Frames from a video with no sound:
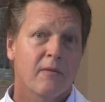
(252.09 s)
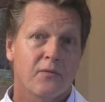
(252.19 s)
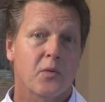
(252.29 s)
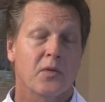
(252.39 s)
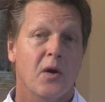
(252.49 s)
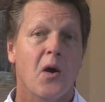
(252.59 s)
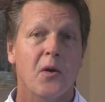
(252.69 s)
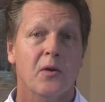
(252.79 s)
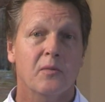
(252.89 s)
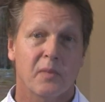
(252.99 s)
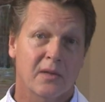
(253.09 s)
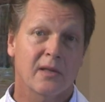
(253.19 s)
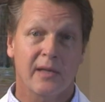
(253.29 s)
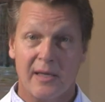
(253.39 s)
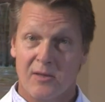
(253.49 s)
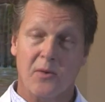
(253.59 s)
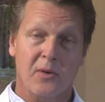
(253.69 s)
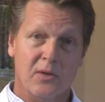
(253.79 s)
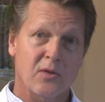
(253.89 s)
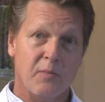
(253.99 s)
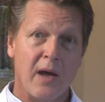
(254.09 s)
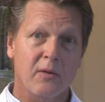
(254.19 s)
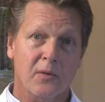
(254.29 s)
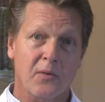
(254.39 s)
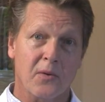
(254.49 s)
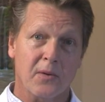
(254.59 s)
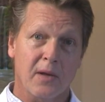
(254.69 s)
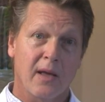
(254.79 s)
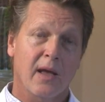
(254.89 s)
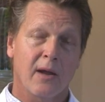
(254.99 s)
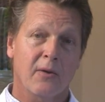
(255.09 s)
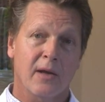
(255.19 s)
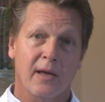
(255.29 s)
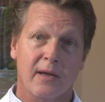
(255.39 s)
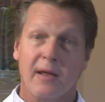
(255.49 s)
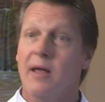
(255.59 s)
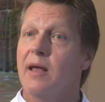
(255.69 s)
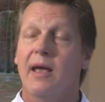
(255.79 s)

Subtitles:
for the heart, but the leads go on the spinal cord area,